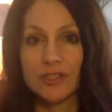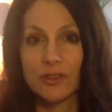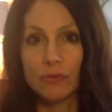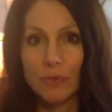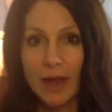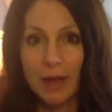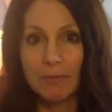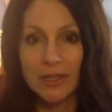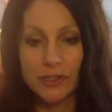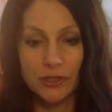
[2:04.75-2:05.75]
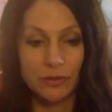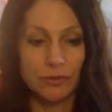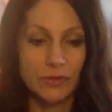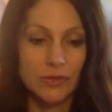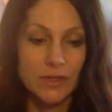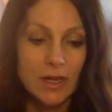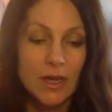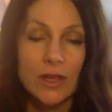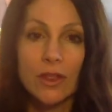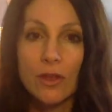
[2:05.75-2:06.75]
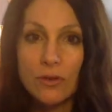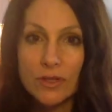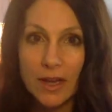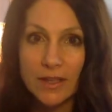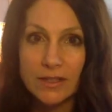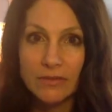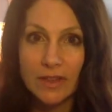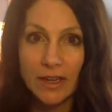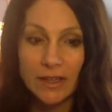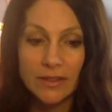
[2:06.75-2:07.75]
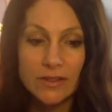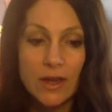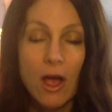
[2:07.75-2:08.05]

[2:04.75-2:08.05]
to grab my juice, those kinds of things.